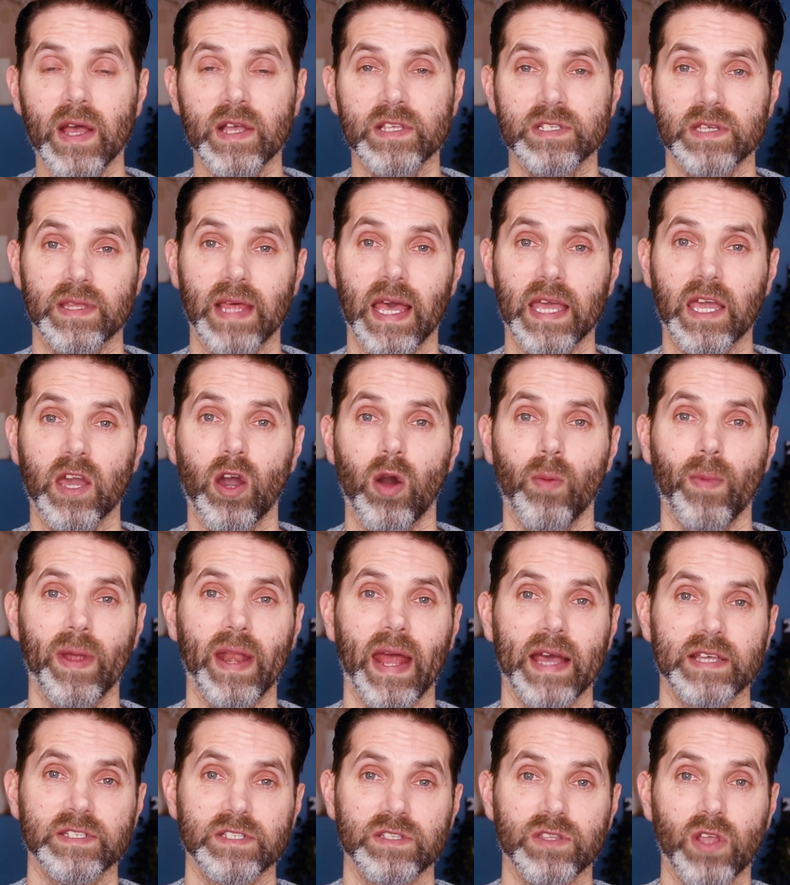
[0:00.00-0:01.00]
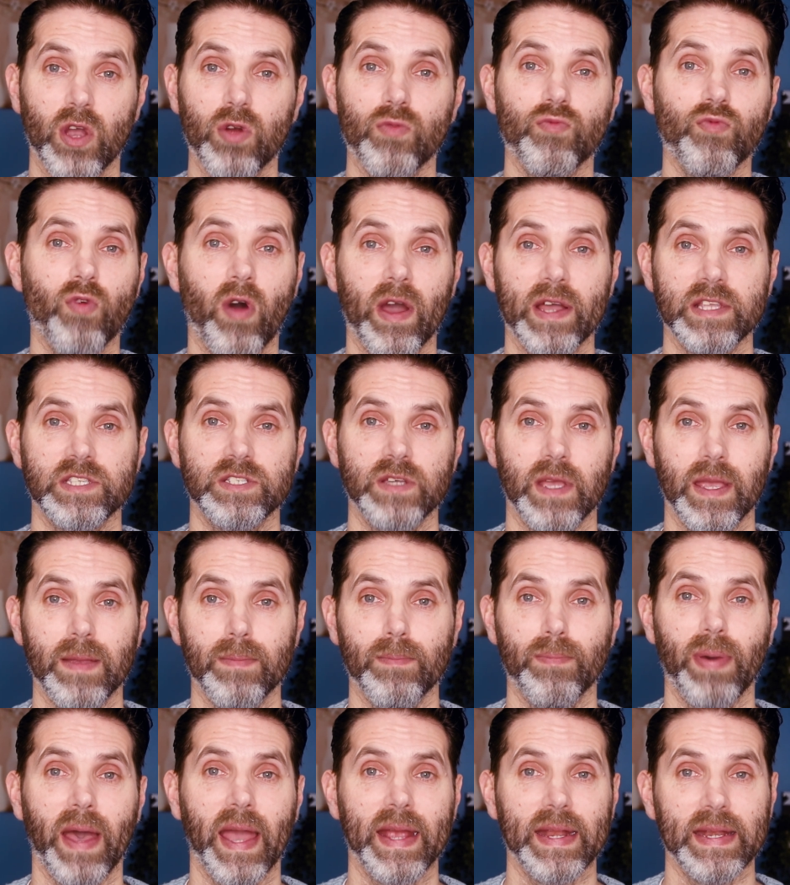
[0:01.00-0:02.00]
so that comment has no right to
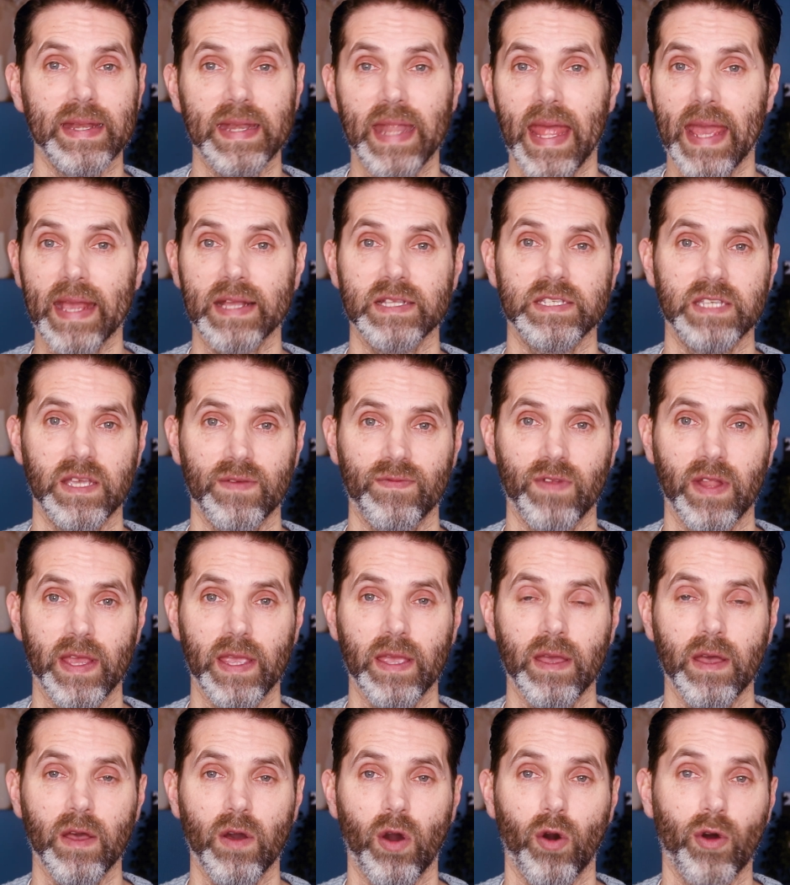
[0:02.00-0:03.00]
impact negatively